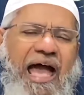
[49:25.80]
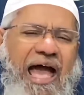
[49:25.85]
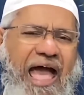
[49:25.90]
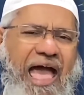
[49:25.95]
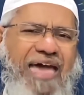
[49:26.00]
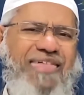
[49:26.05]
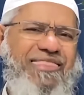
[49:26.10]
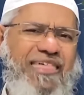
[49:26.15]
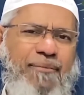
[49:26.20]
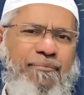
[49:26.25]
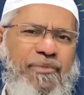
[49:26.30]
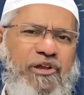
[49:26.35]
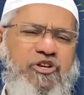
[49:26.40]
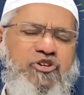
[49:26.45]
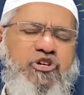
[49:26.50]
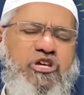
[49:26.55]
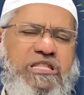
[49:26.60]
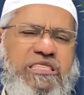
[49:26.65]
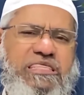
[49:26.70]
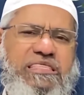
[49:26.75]
As I
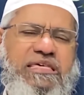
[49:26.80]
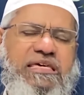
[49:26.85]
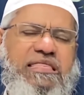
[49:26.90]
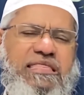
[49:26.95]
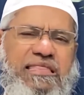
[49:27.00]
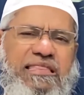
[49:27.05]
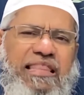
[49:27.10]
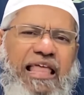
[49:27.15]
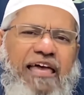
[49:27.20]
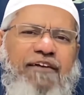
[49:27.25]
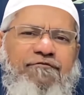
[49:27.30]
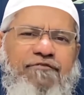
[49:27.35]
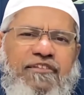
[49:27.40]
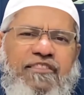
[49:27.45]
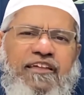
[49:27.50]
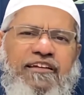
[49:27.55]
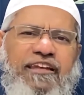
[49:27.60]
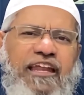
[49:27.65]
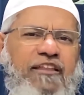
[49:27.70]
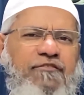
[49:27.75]
mentioned, this life
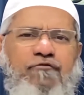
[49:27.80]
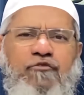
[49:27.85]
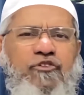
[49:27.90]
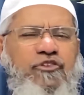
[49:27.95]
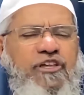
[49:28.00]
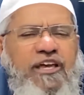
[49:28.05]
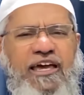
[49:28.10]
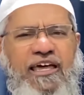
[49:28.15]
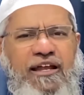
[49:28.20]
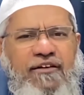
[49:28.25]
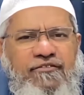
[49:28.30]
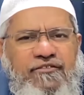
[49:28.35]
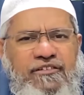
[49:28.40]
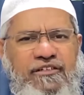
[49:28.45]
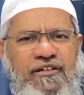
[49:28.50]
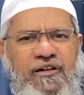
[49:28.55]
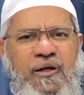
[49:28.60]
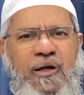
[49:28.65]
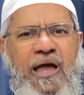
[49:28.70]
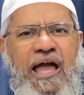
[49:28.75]
is a test for the
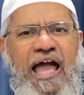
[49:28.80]
hereafter.